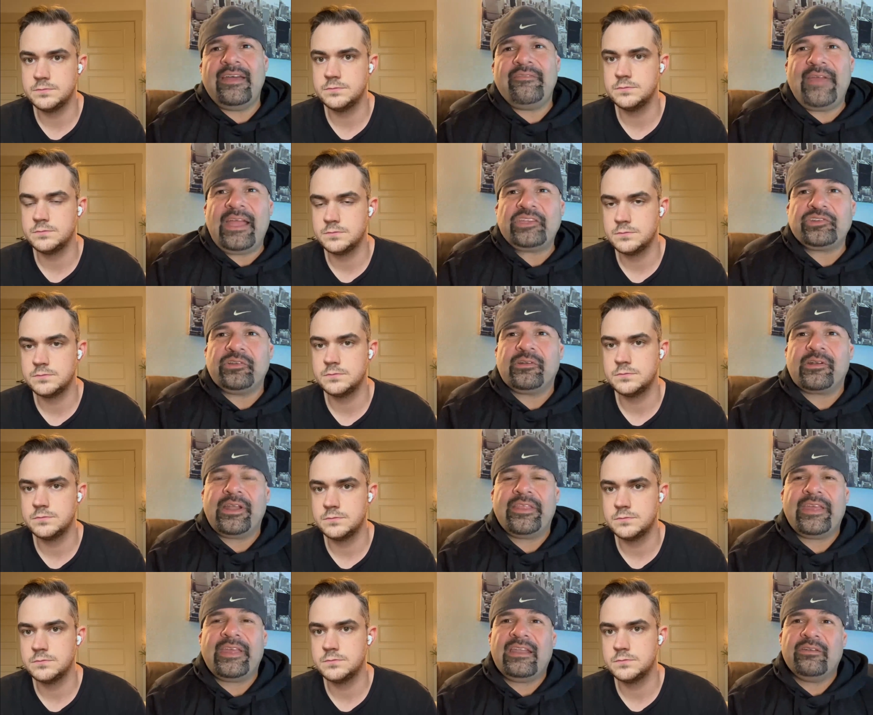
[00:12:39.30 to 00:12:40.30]
Speaker 1: that's not
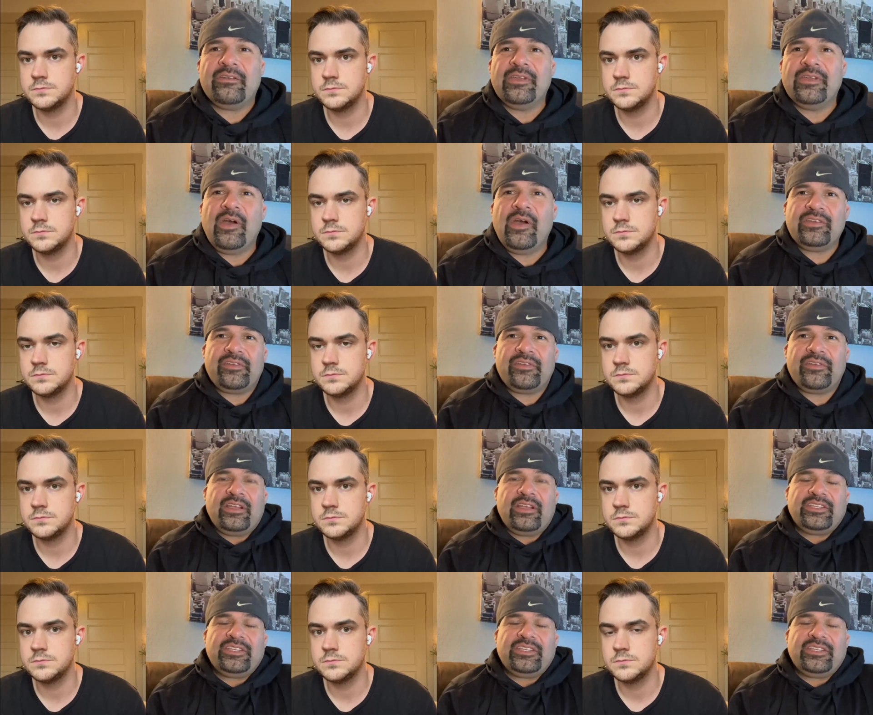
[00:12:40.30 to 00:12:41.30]
factual or anything. I don't know.
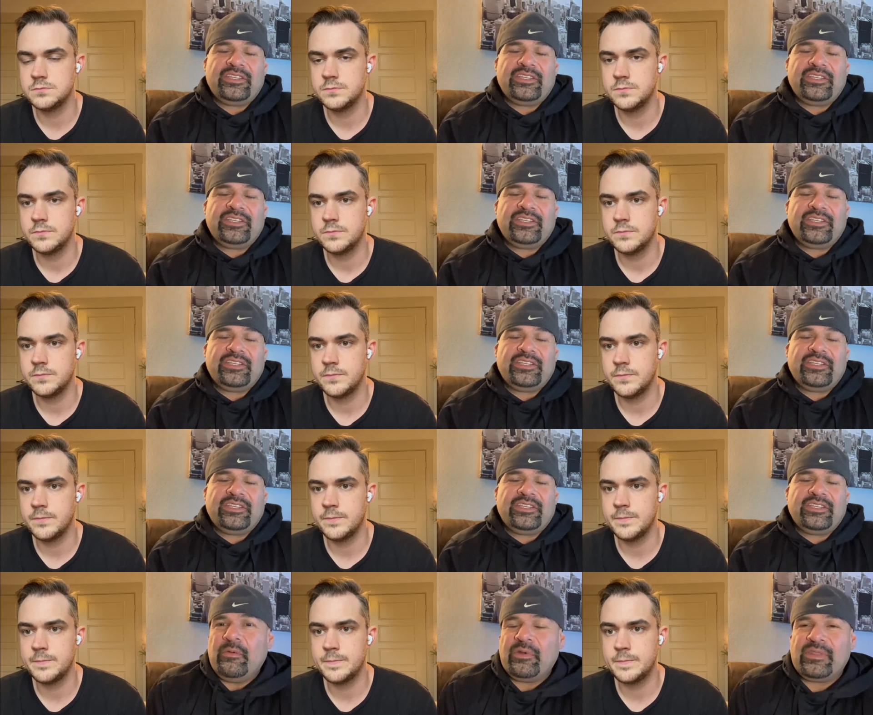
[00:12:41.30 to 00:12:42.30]
I, I just figured that
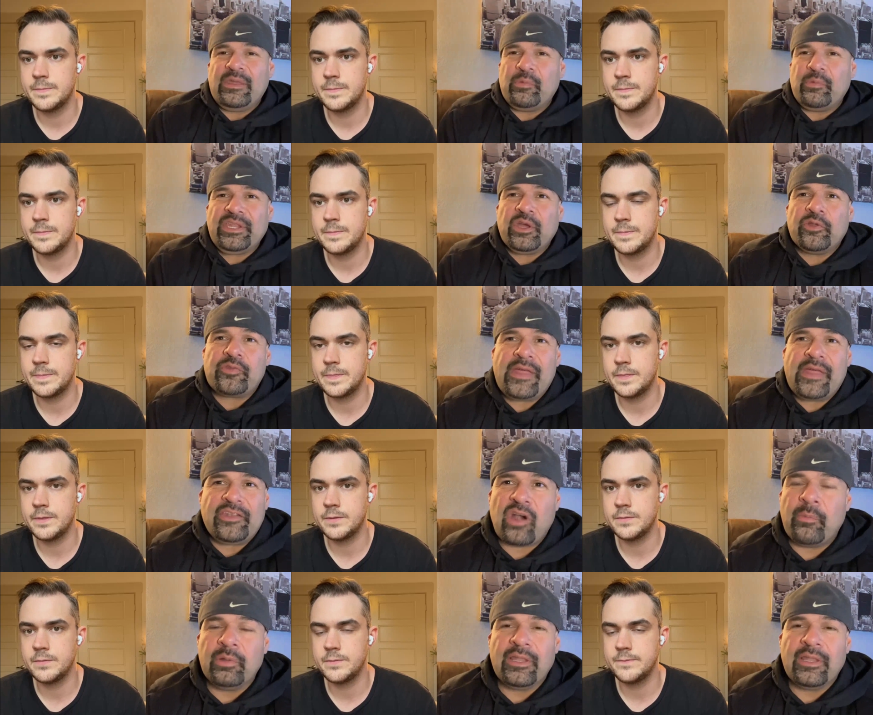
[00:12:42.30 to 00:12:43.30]
that they would they wouldn't
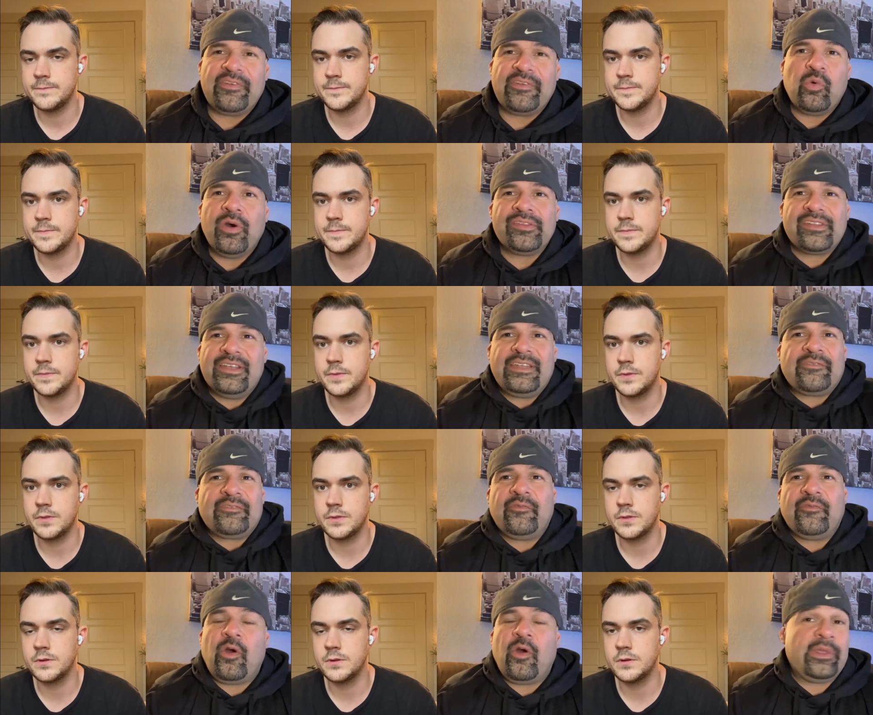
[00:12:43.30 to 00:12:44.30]
go through that trouble if it
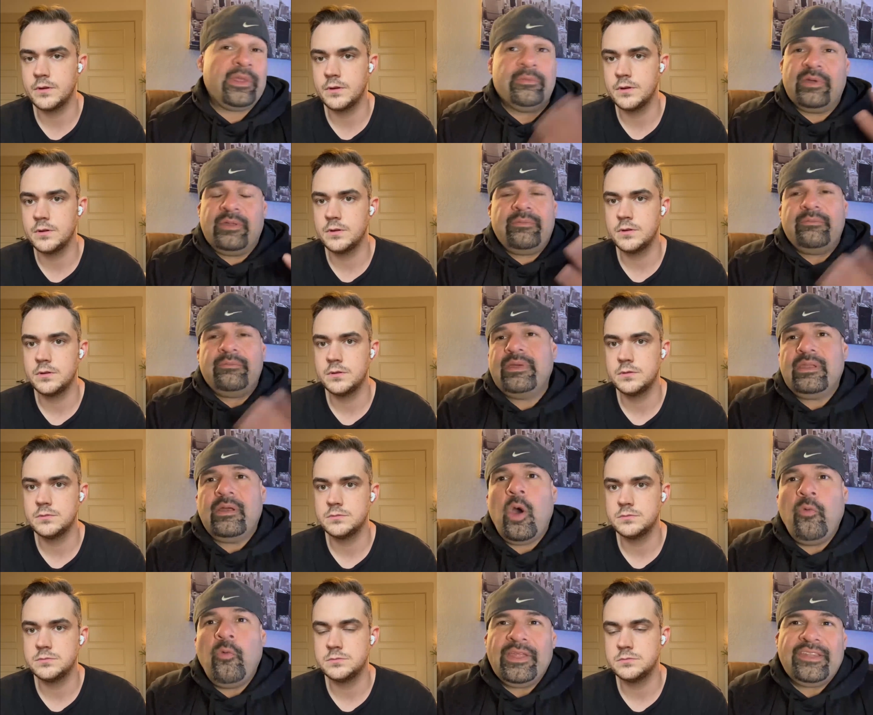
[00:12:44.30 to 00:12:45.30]
wasn't a different formula. But
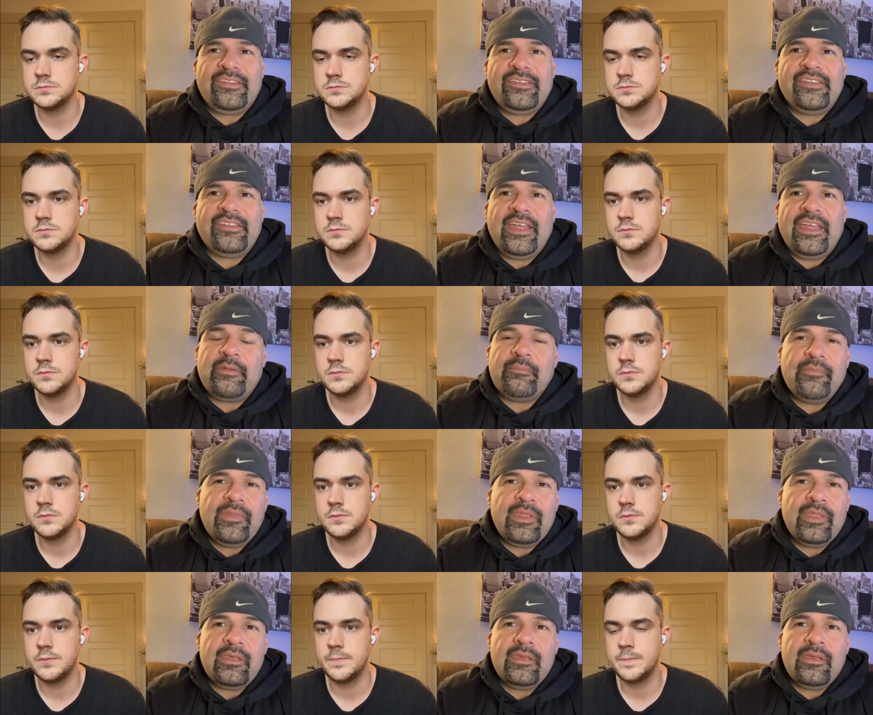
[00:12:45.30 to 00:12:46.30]
Speaker 2: but
Speaker 1: hopefully it's the
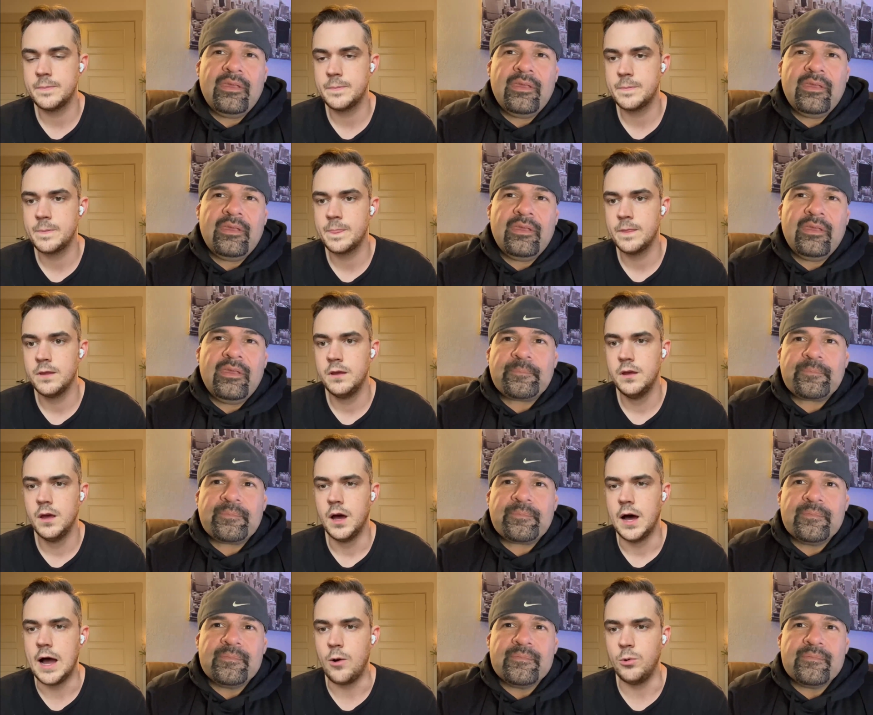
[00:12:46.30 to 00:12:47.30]
same.
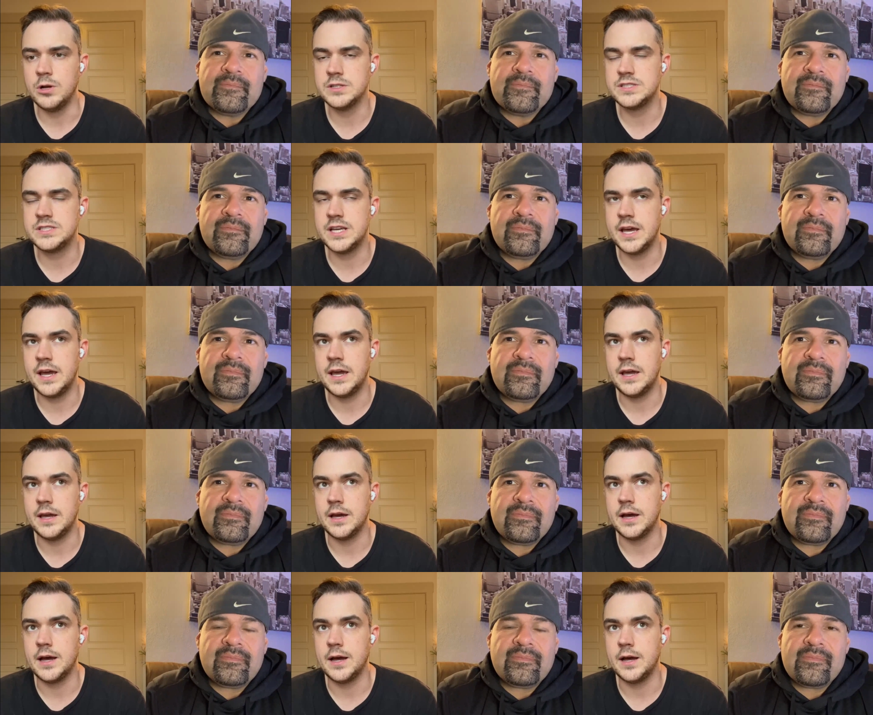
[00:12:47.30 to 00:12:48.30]
Speaker 2: I will
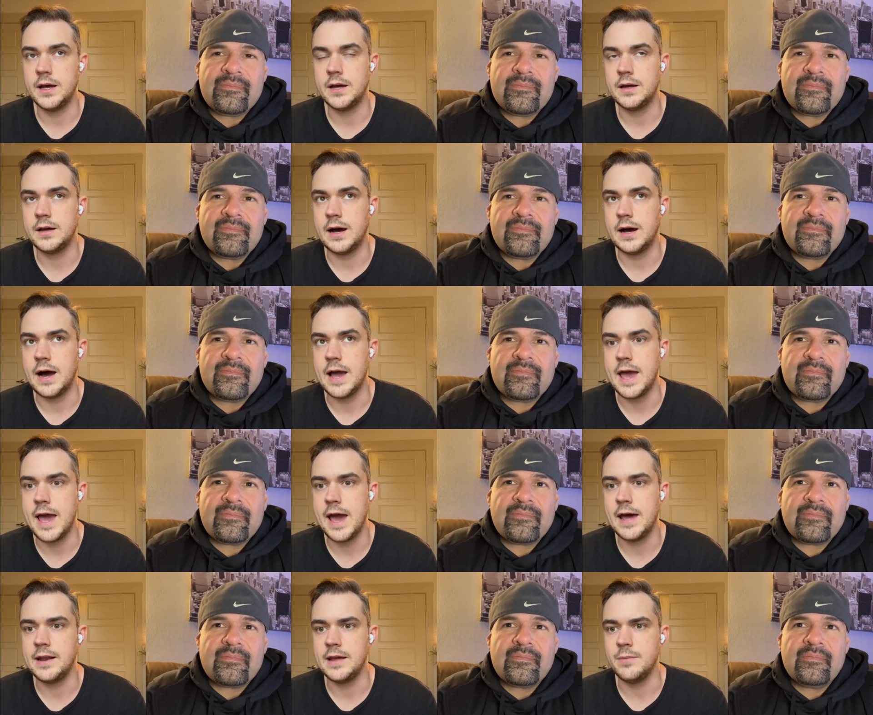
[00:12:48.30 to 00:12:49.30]
say uh,
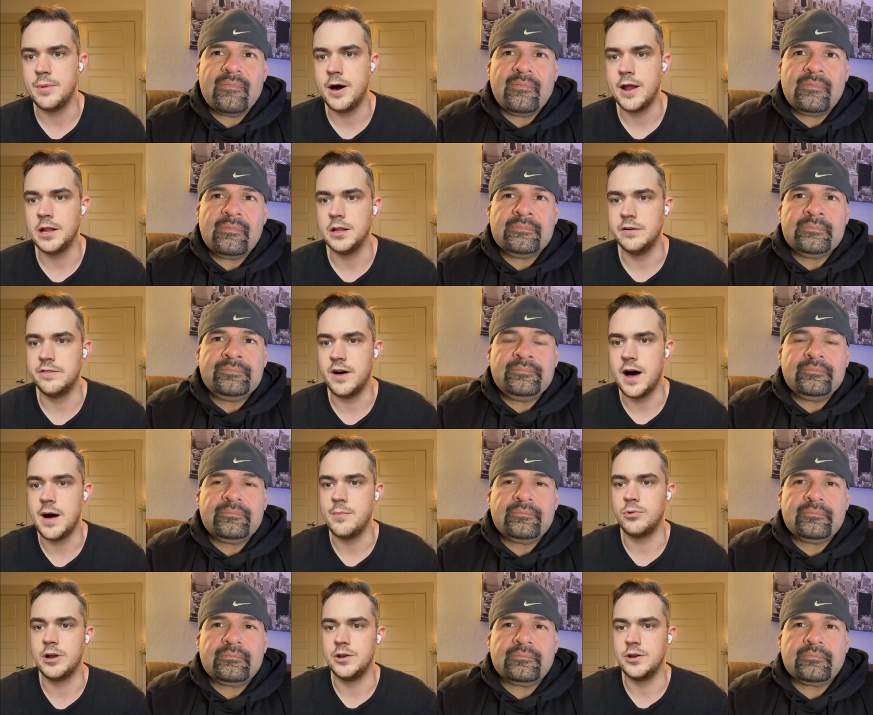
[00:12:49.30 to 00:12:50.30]
I had a
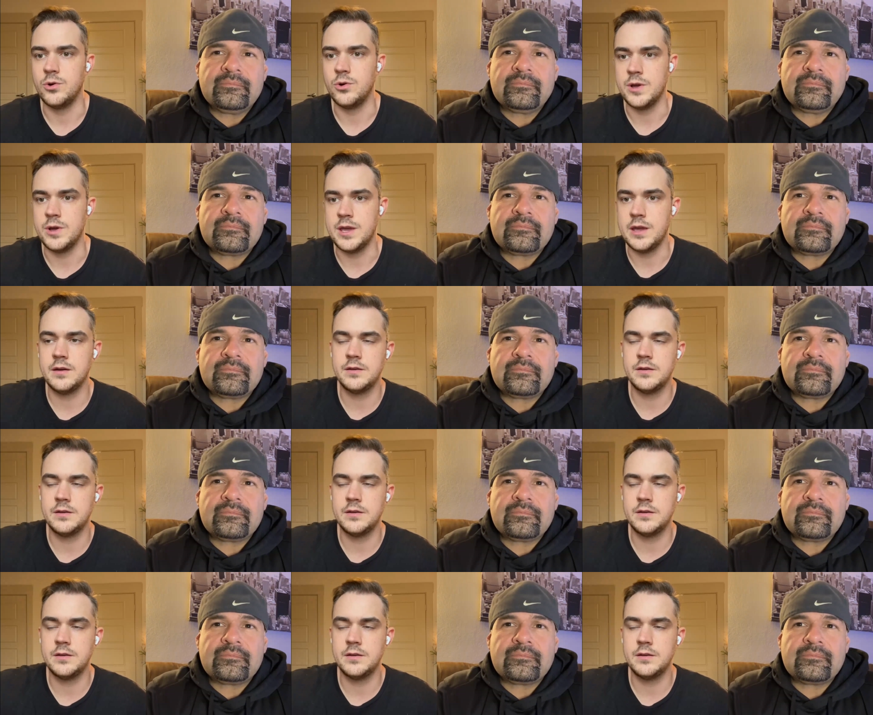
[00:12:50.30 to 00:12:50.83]
bottle of Ombre